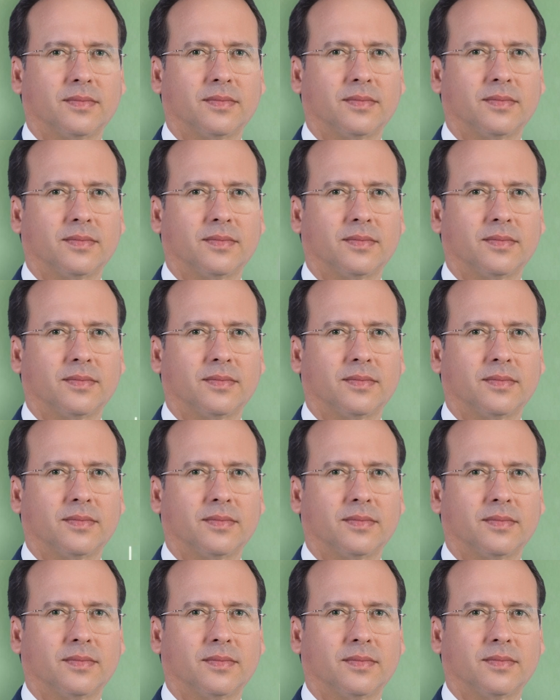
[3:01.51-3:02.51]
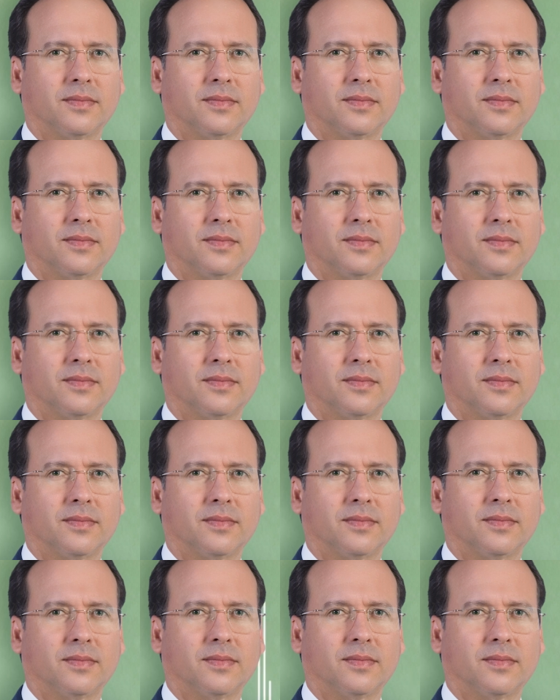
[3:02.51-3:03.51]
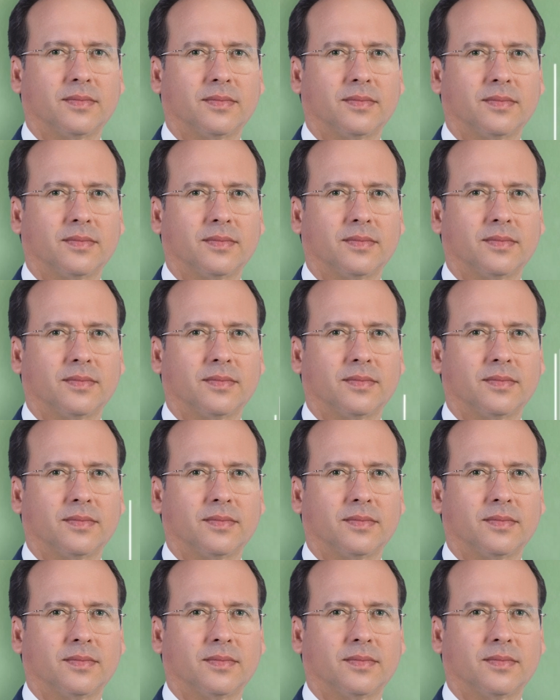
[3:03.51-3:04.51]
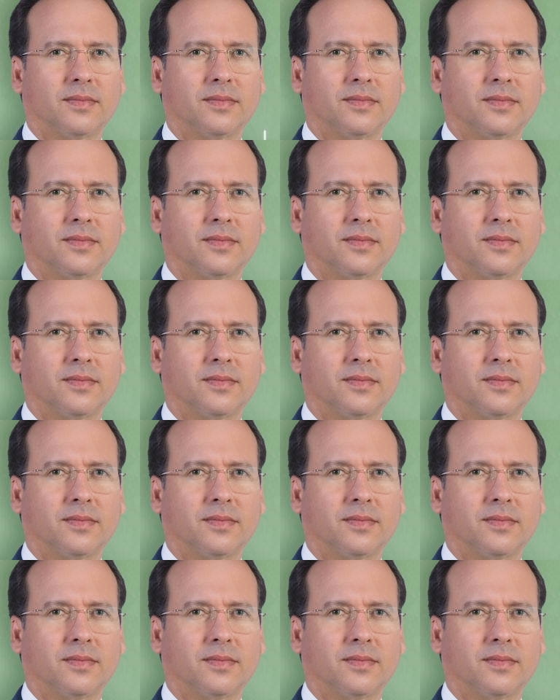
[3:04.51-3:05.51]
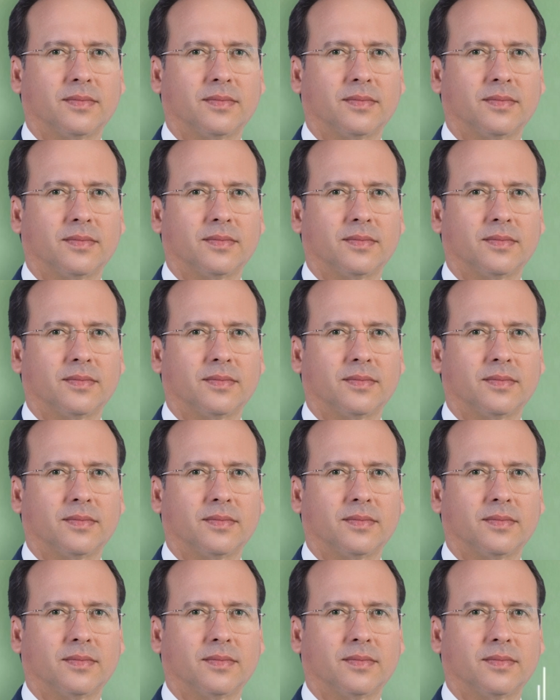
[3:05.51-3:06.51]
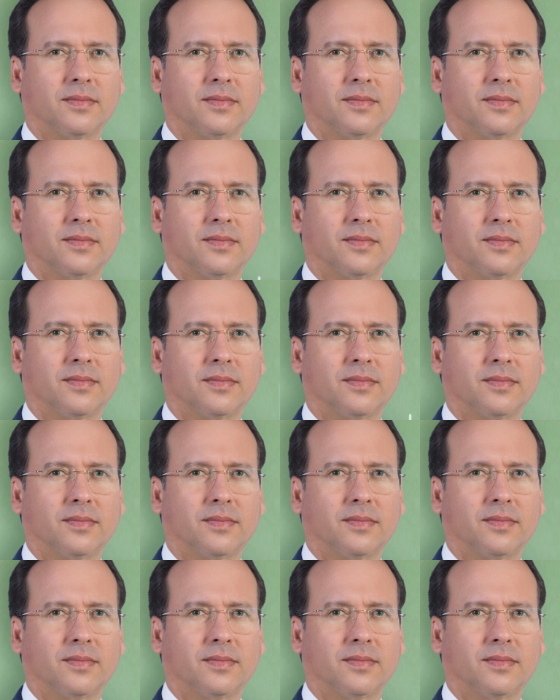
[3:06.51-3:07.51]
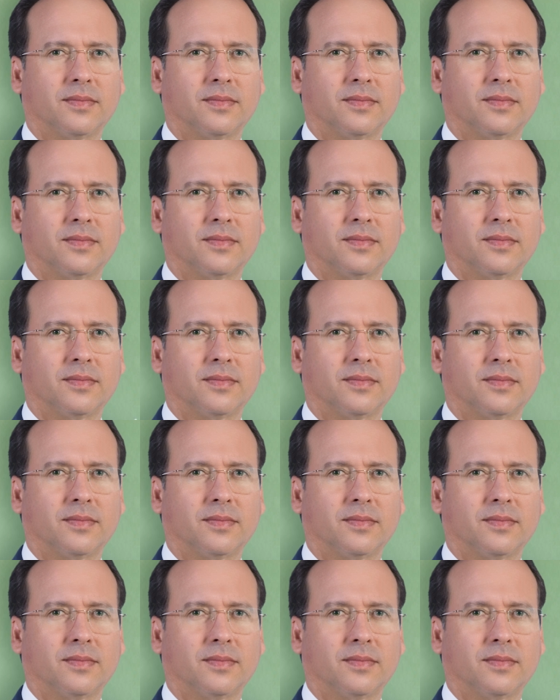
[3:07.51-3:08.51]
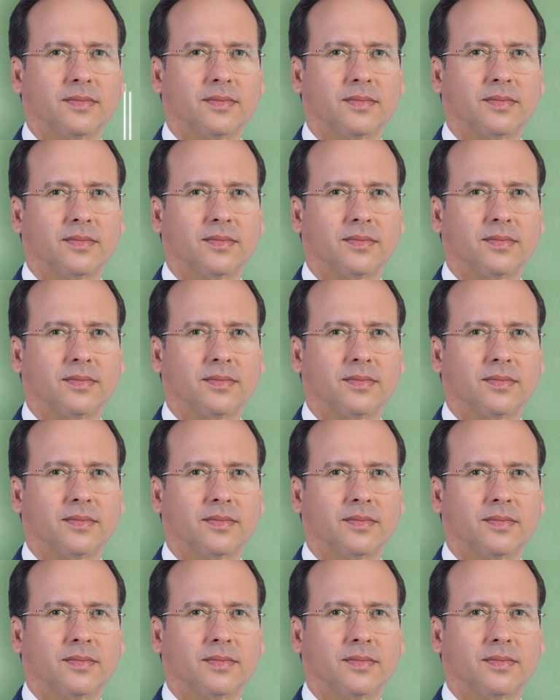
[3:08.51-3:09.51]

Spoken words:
[no speech]